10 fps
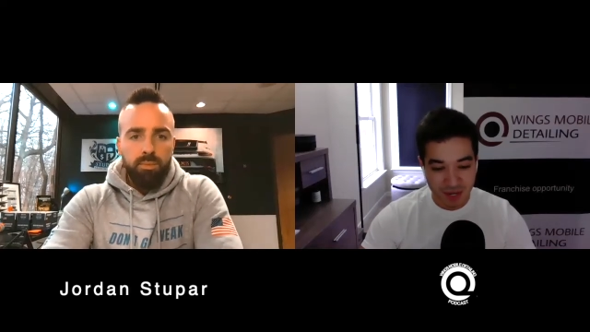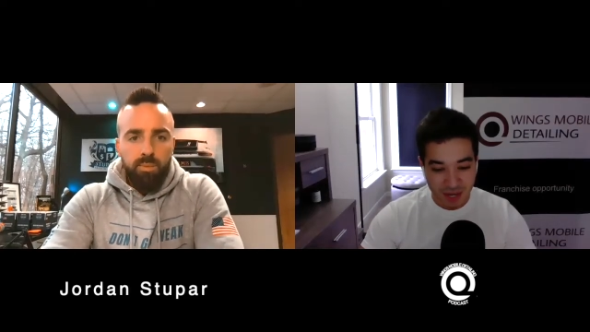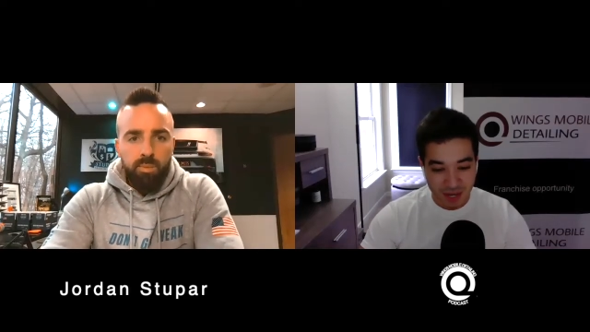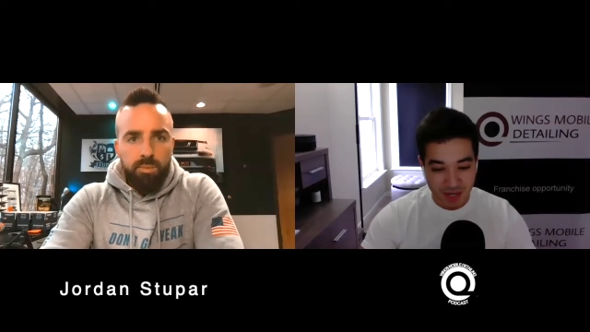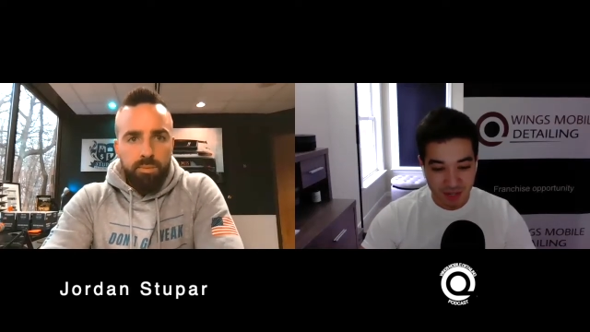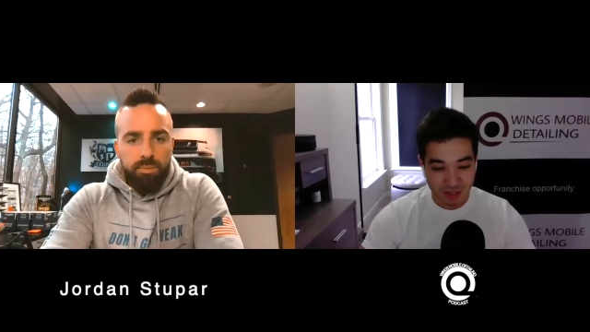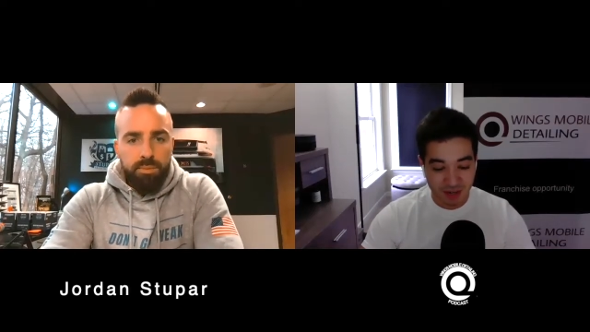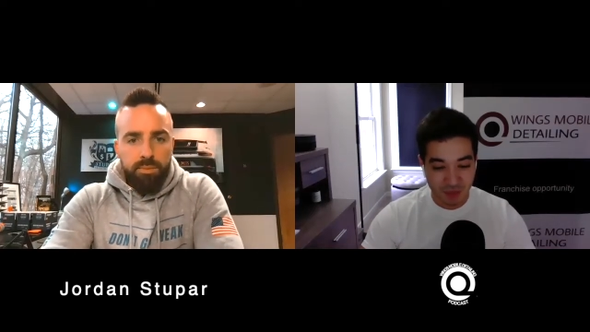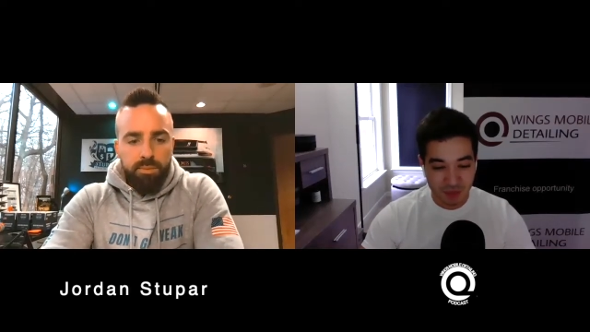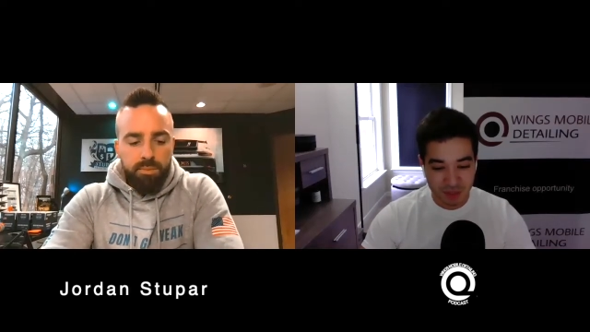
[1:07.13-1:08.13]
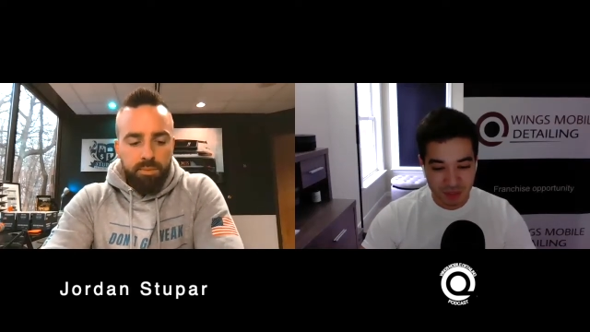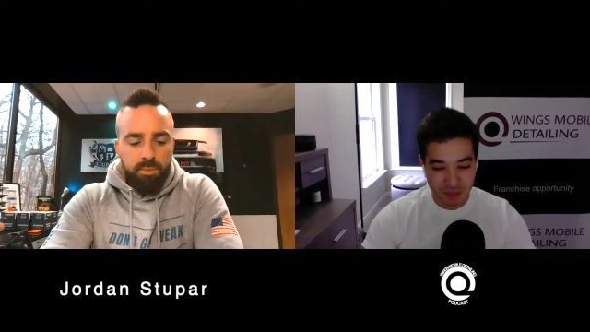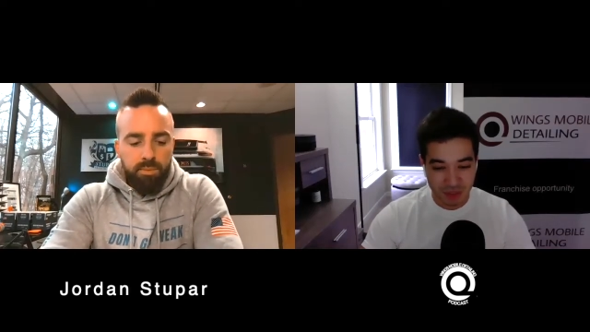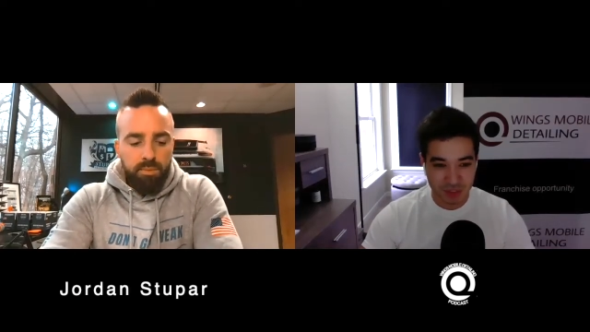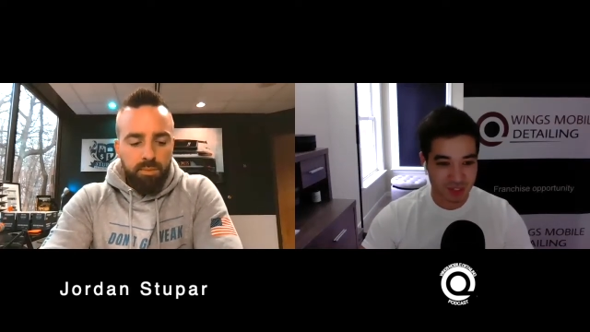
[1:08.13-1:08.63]
Speaker 1: and I I wanted to
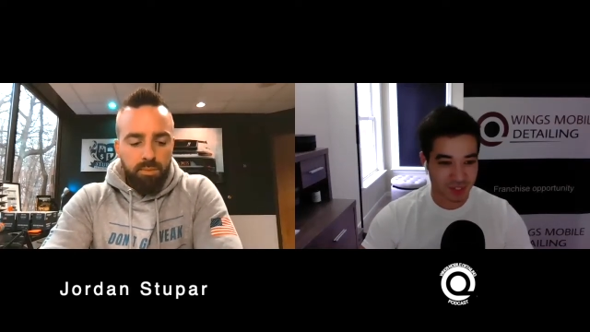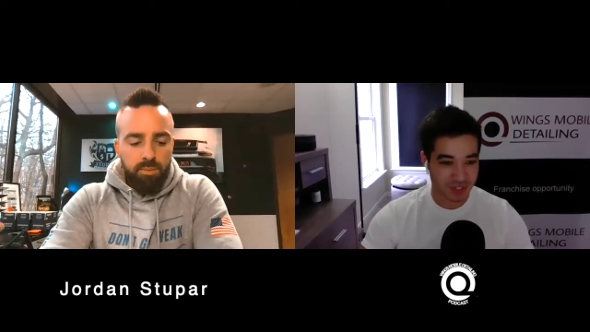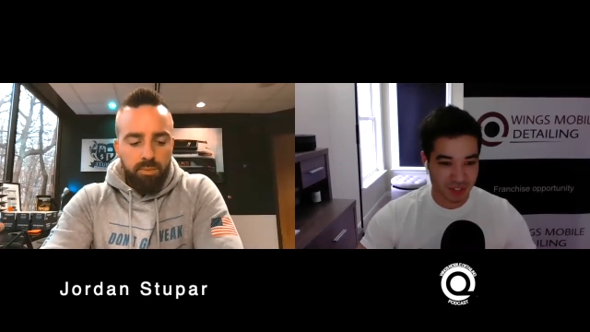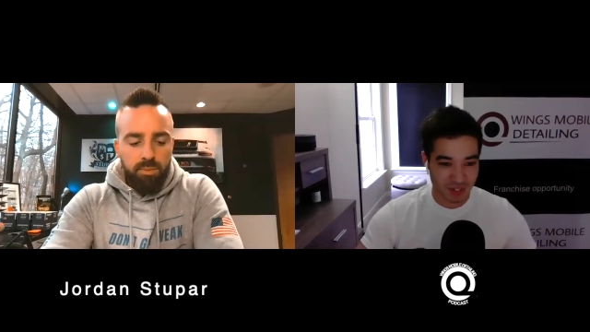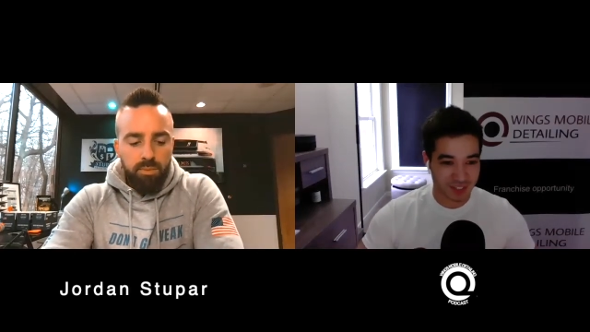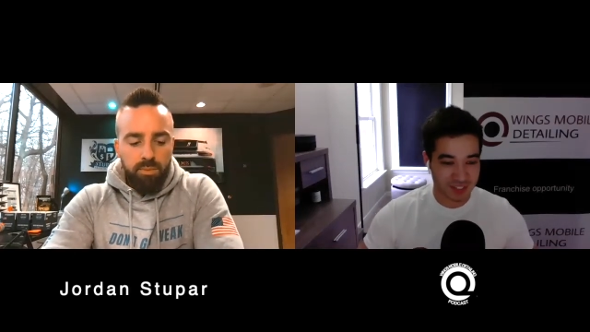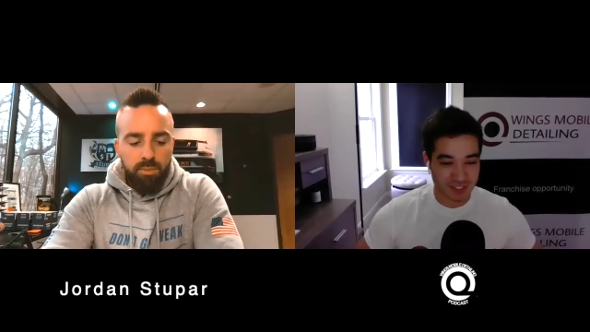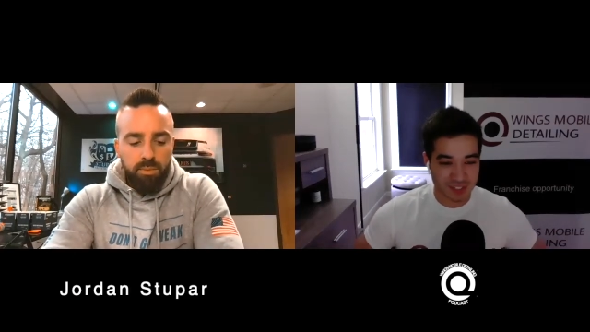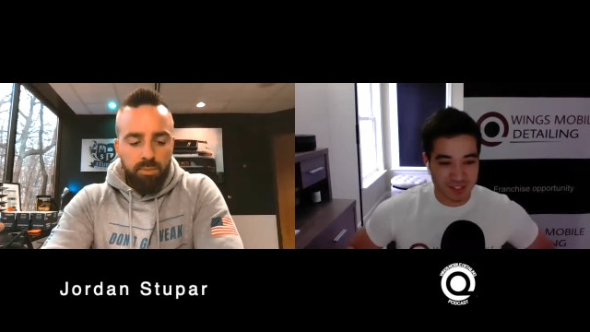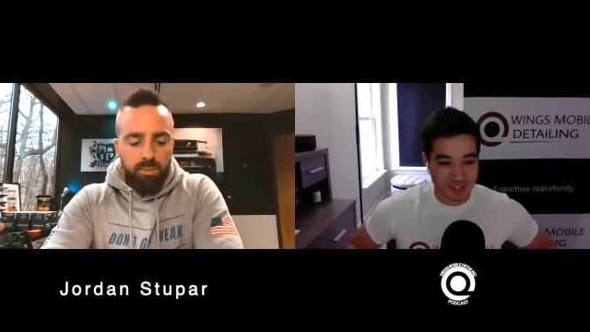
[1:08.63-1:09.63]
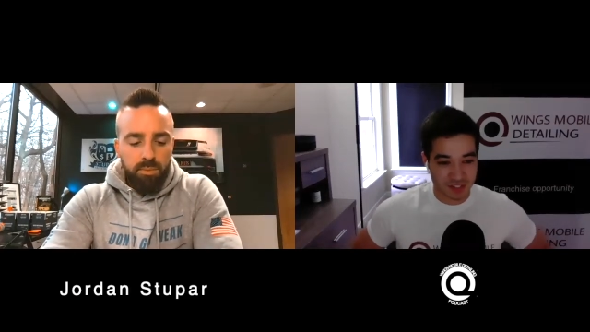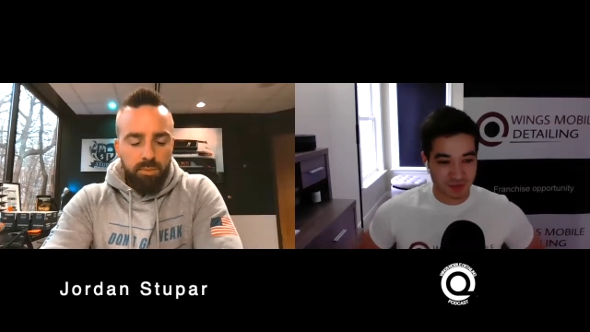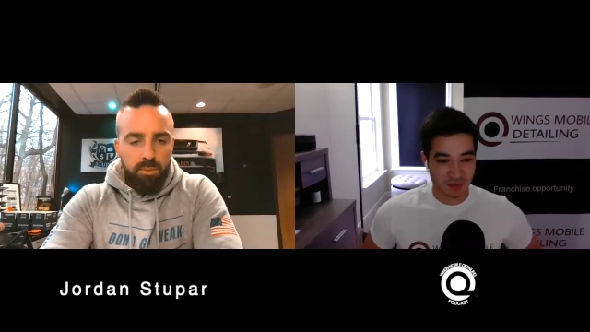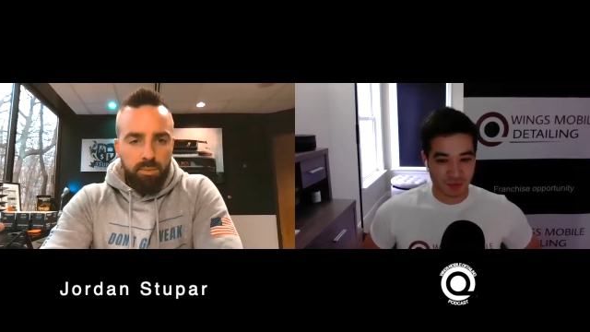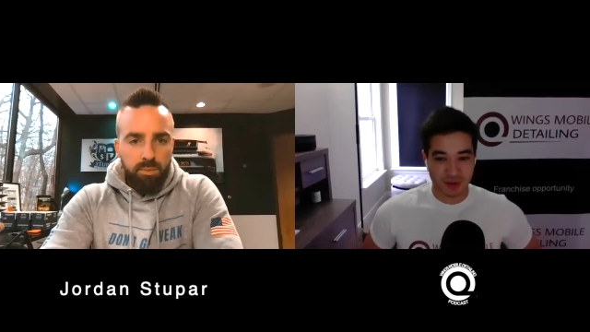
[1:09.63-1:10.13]
just like share ideas and see
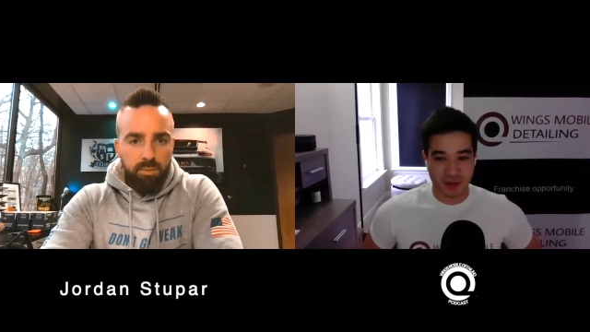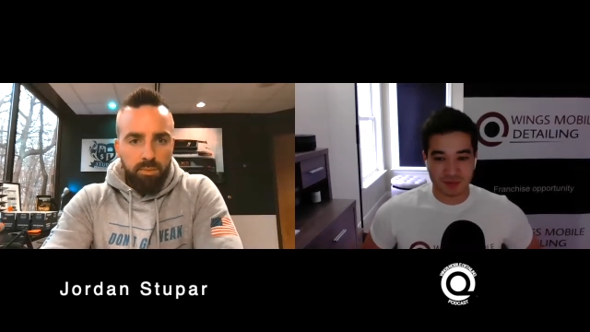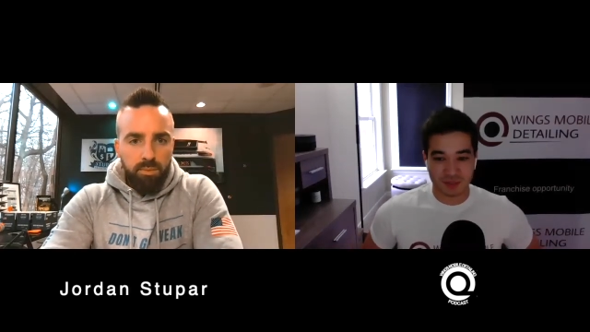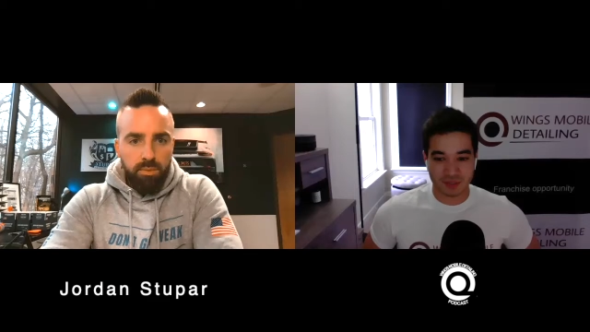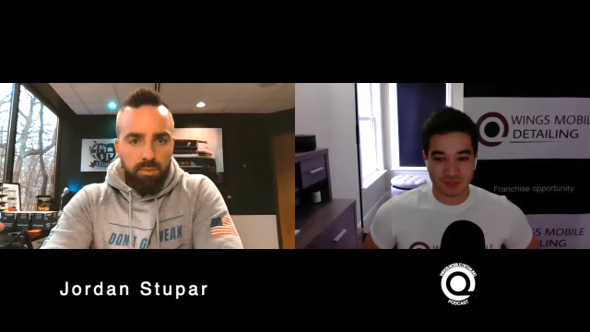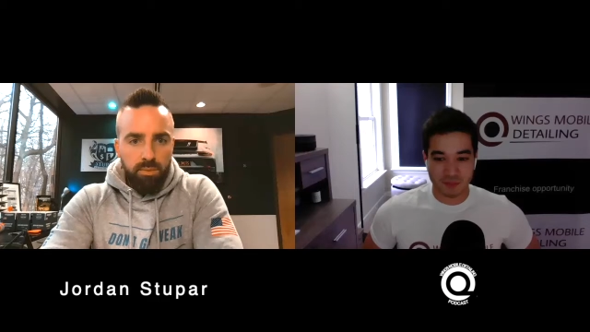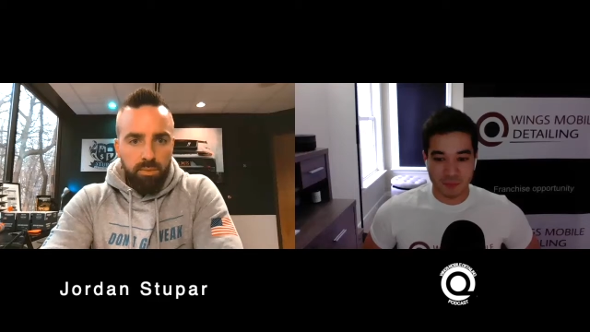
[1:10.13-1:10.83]
what you have to,